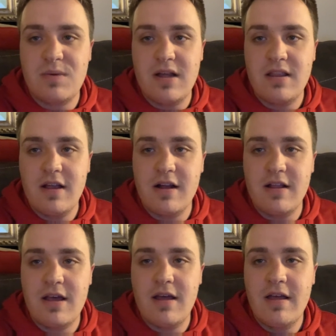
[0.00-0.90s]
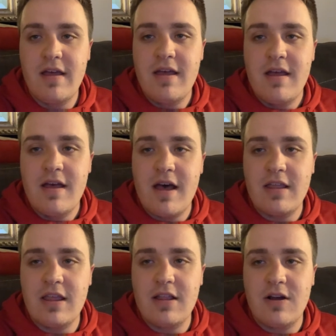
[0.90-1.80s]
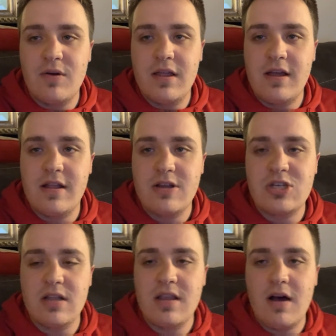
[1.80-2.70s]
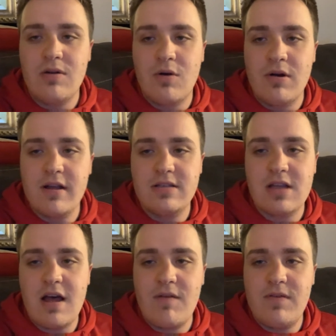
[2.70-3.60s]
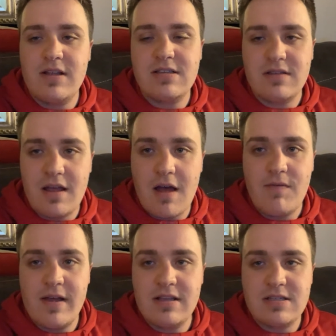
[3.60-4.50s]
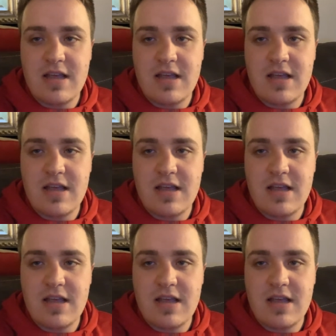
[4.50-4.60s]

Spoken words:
But they're really gonna shut down Oregon's offense,